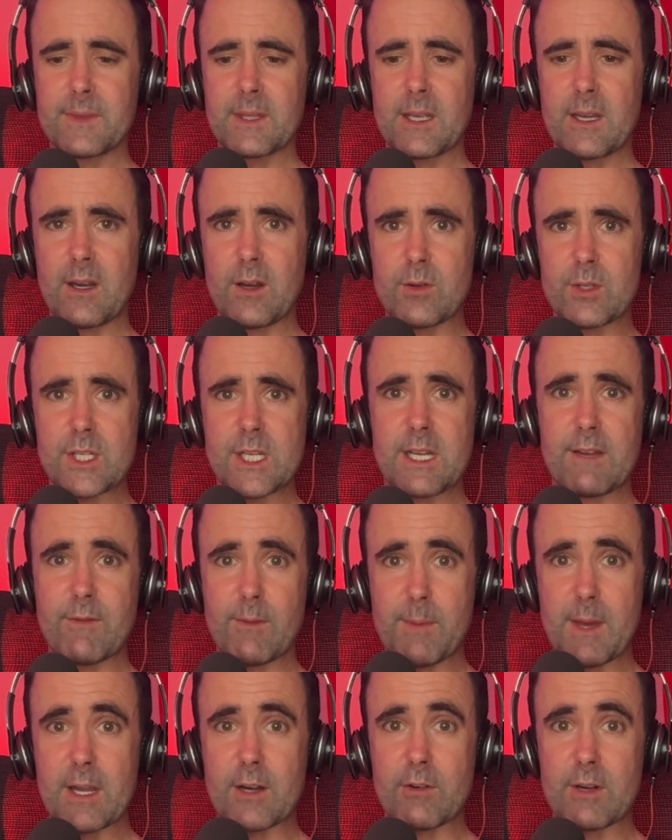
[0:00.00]
I would give a
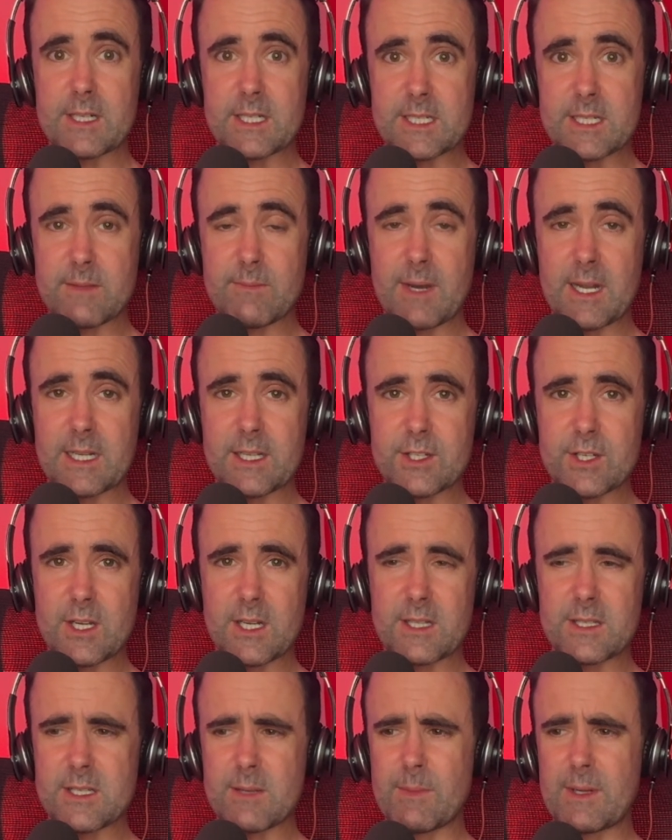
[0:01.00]
bit of credit to the manager,
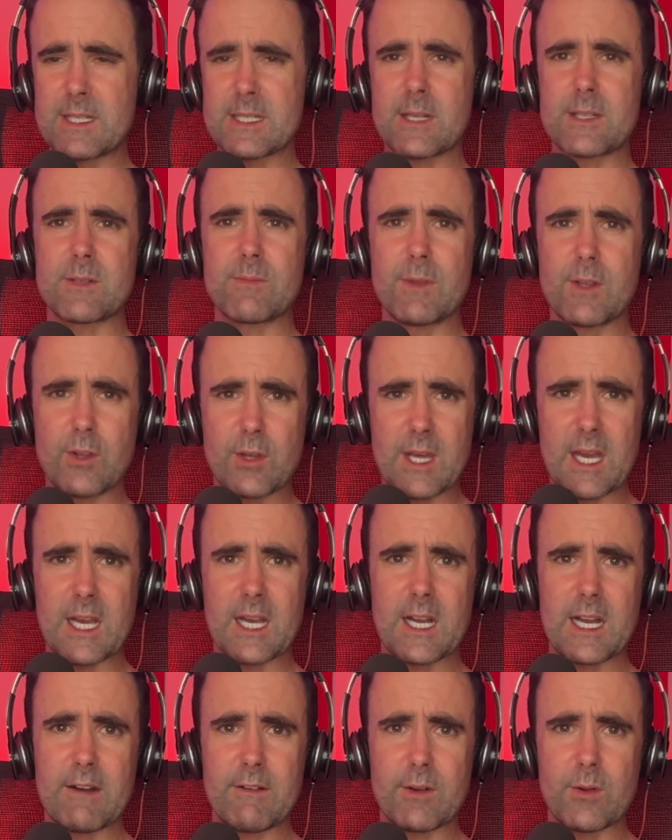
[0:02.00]
and somebody said to me, you're getting
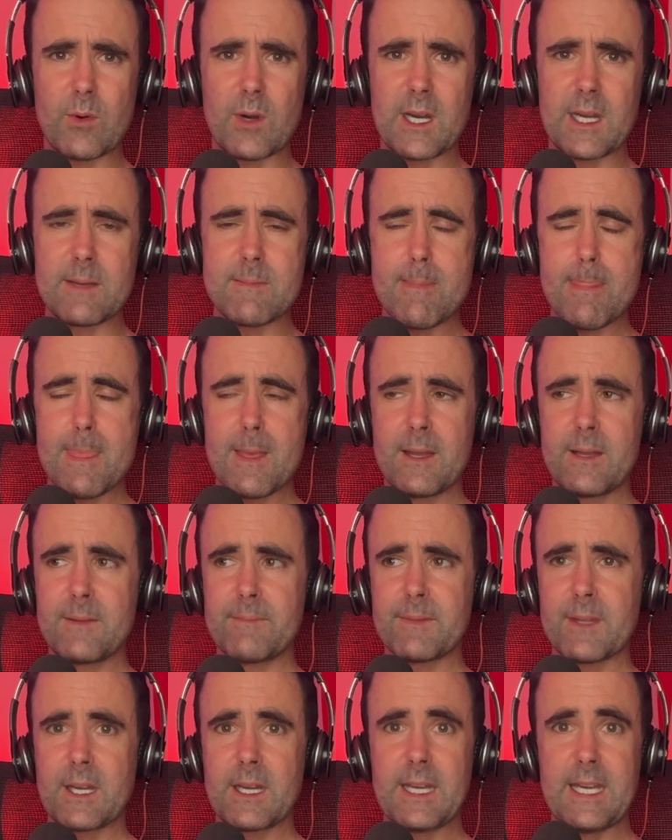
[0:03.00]
carried away.
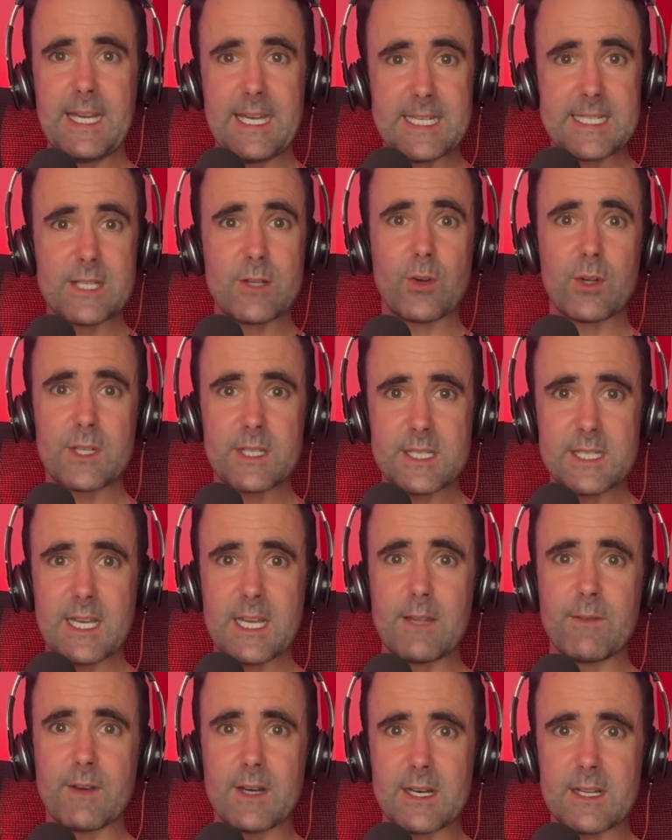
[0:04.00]
He's not going to
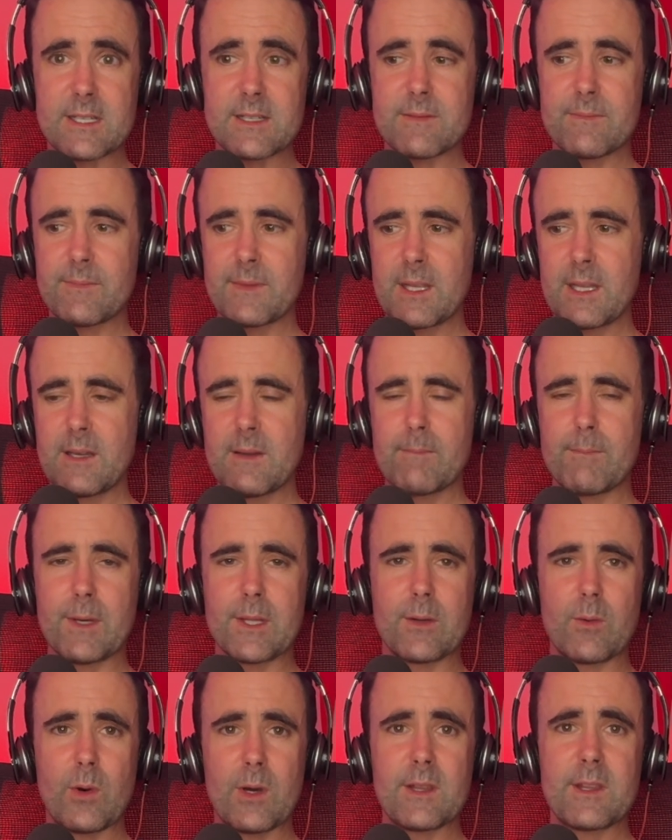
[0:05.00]
save us, but
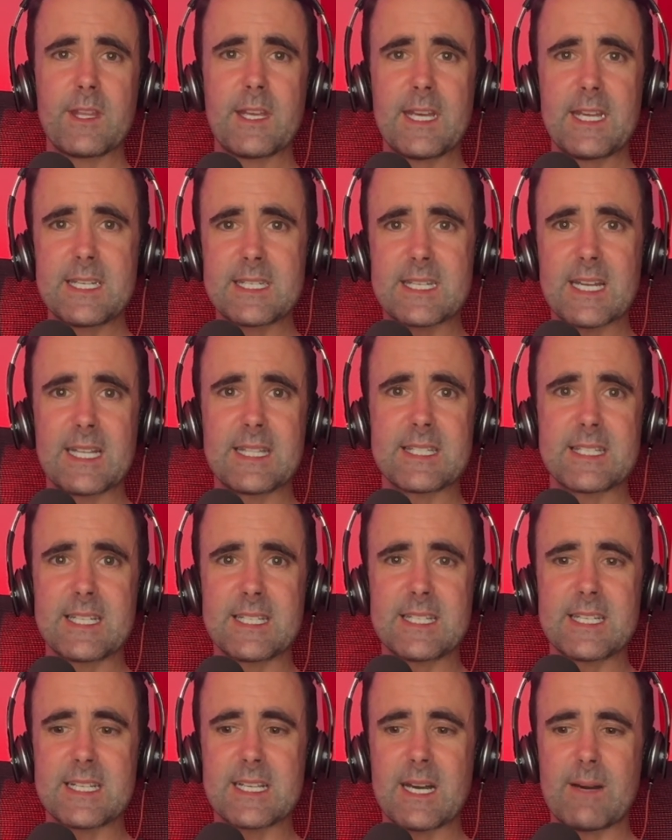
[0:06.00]
the one thing he's done
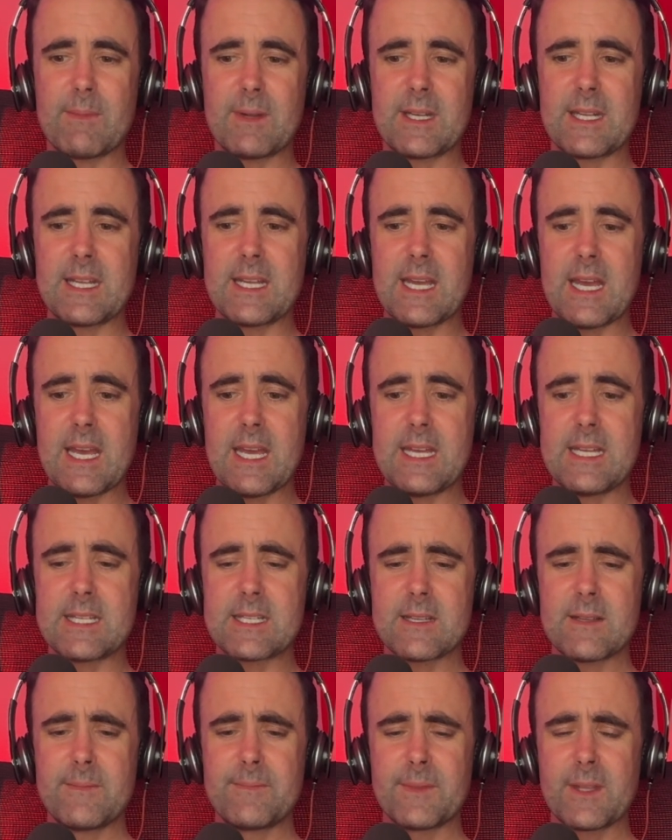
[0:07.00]
since he's come in, he's,
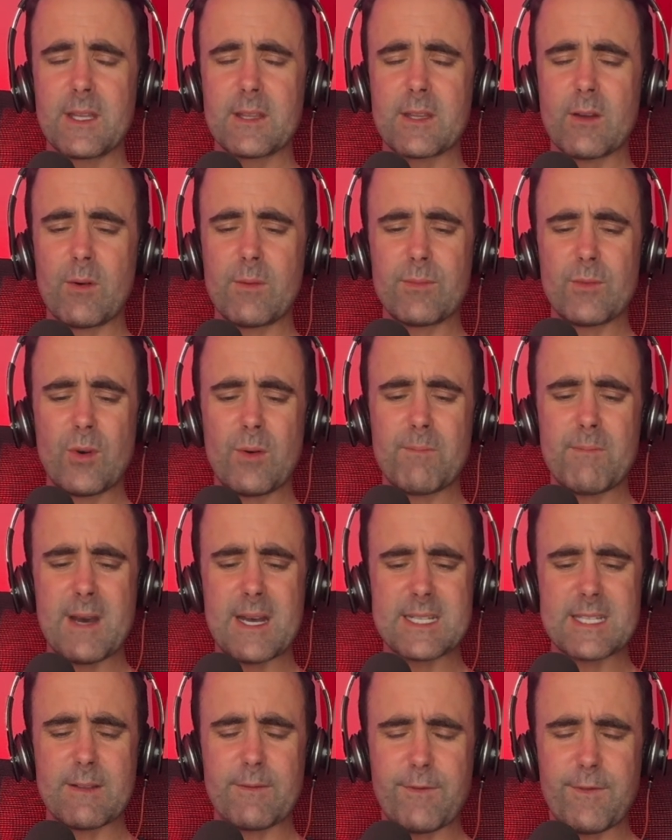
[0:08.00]
though I'm not a
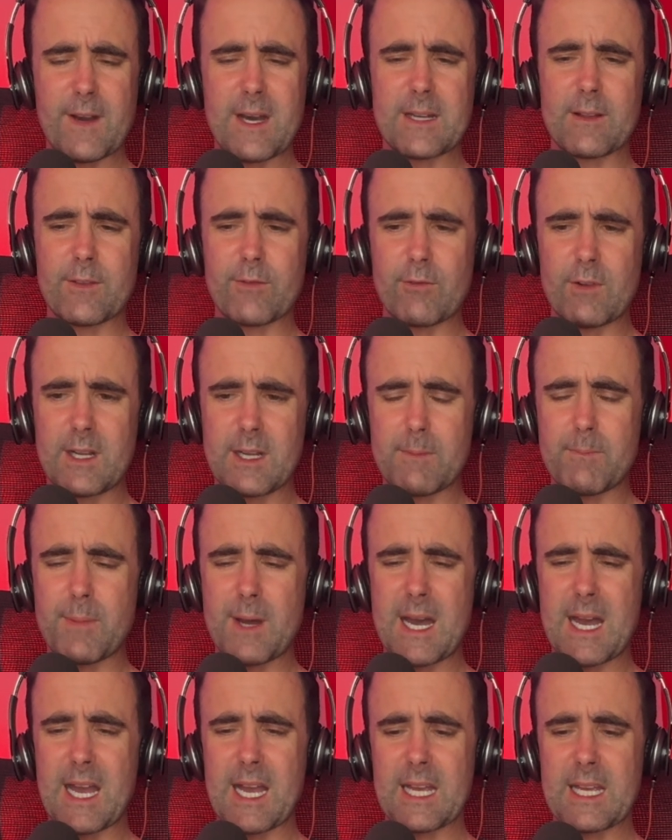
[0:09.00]
massive fan of 3 at the
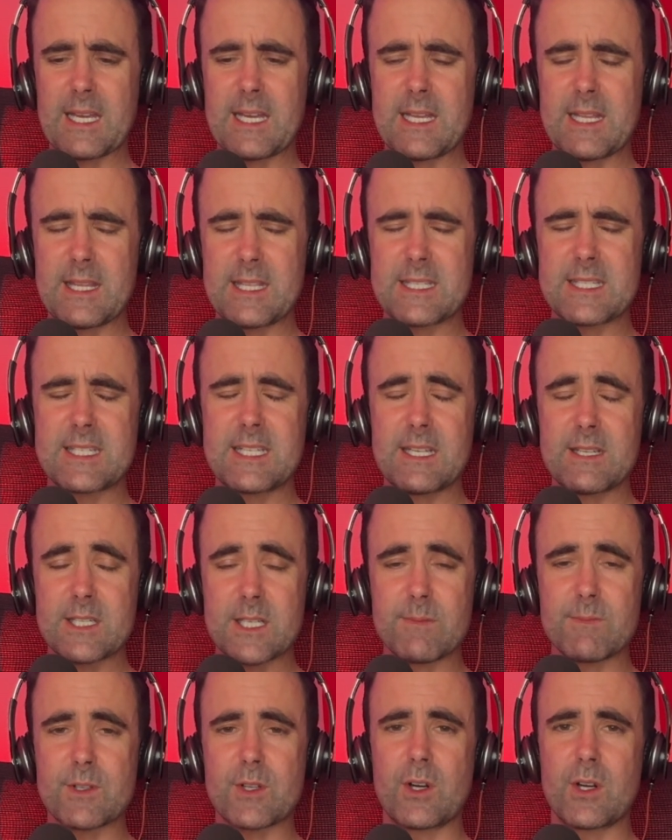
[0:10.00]
back, the
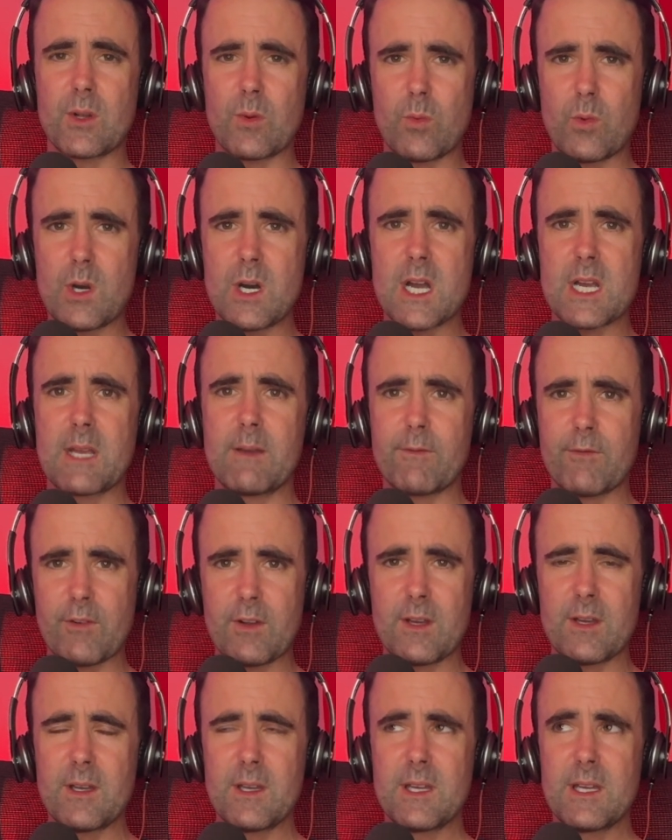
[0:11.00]
system's kind of working
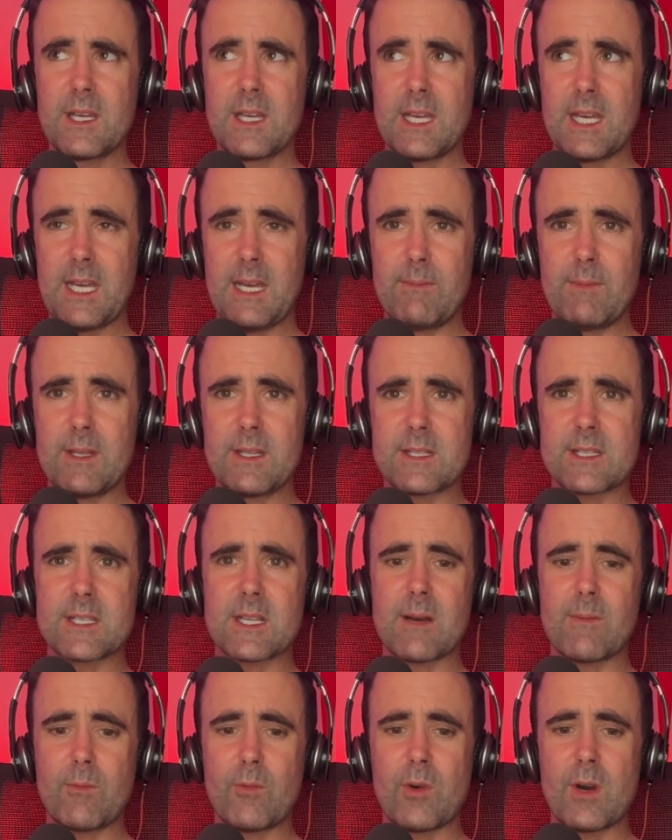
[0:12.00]
for him in
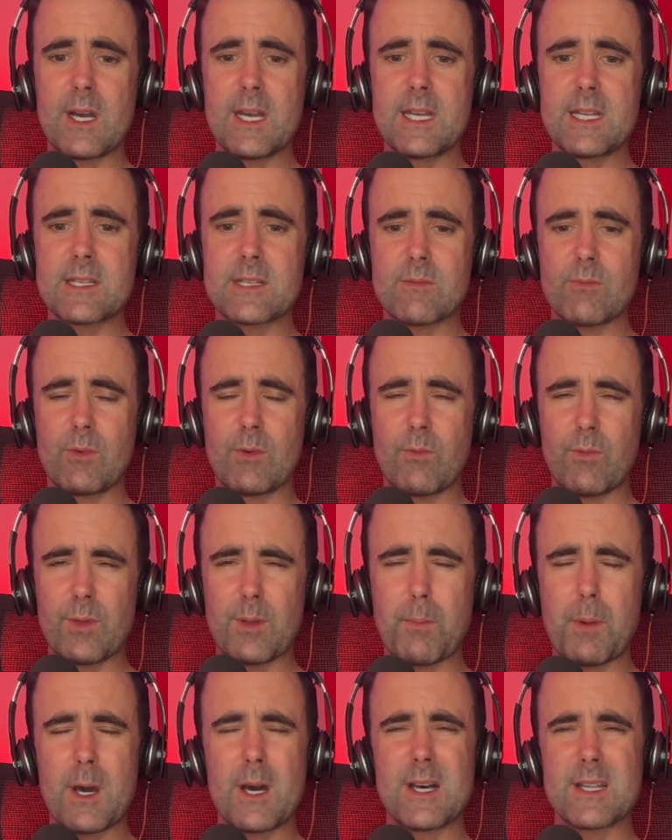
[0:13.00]
some ways with
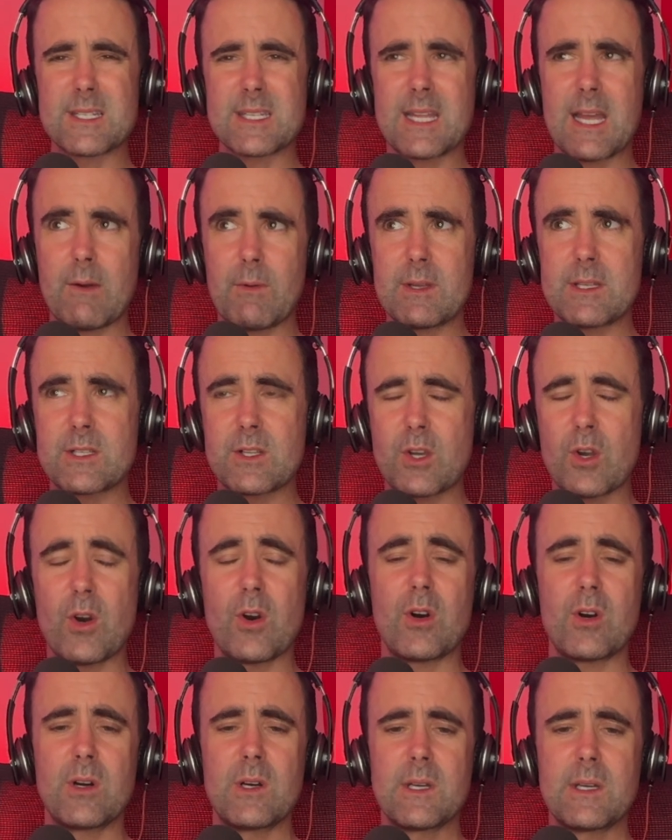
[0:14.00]
the personnel he's
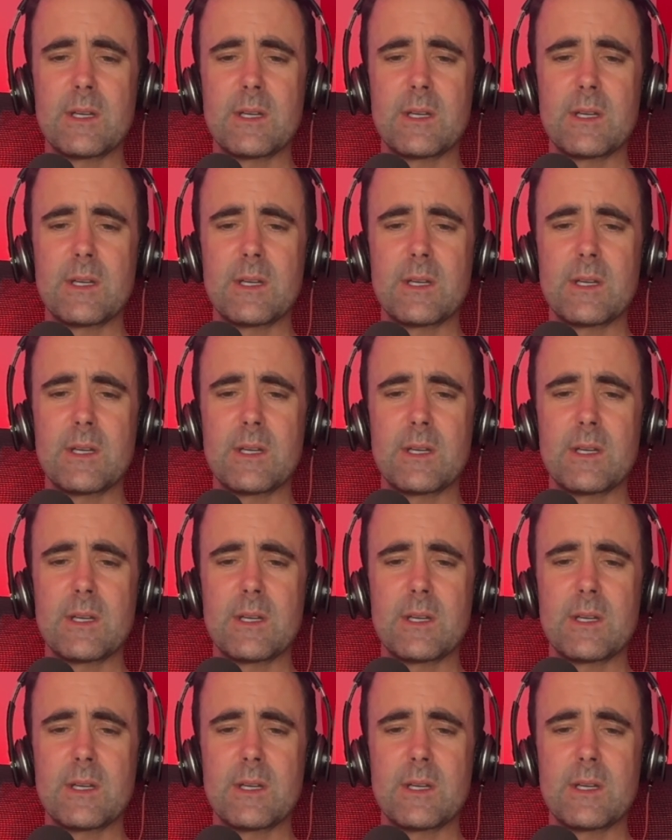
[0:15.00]
got.